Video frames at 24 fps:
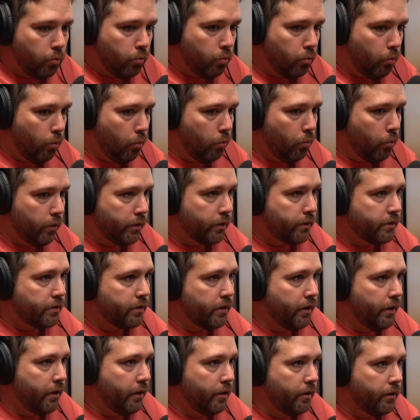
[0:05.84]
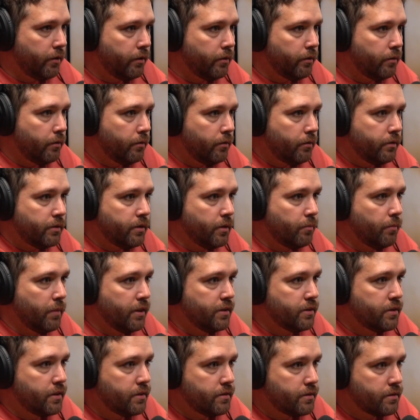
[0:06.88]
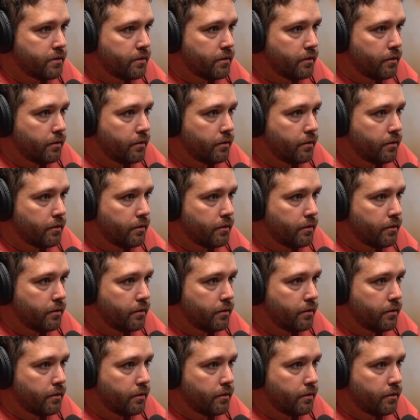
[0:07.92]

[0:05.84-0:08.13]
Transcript: What are the dimensions?